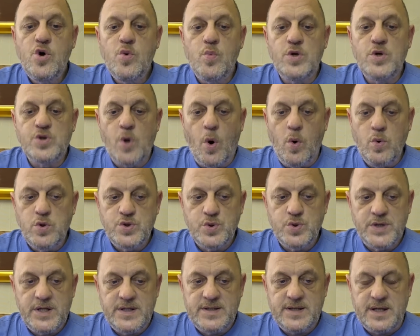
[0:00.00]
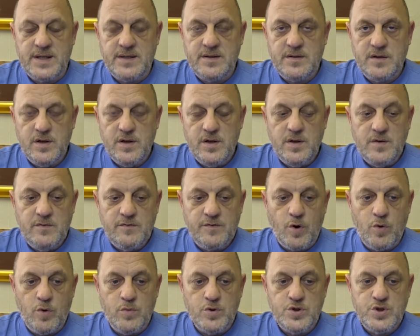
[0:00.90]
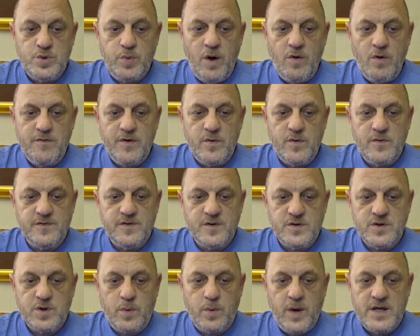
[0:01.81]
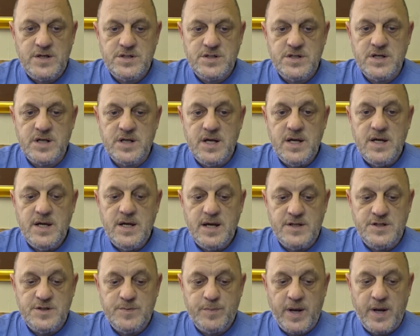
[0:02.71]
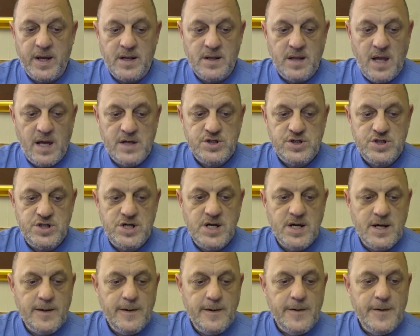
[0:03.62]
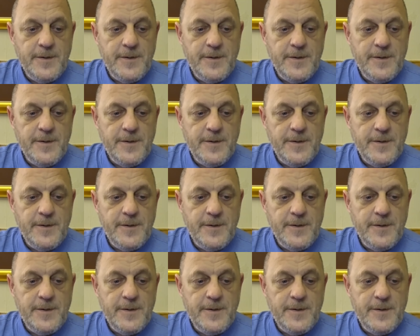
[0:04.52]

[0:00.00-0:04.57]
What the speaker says: was also detained for almost 12 hours for questioning in spring last year.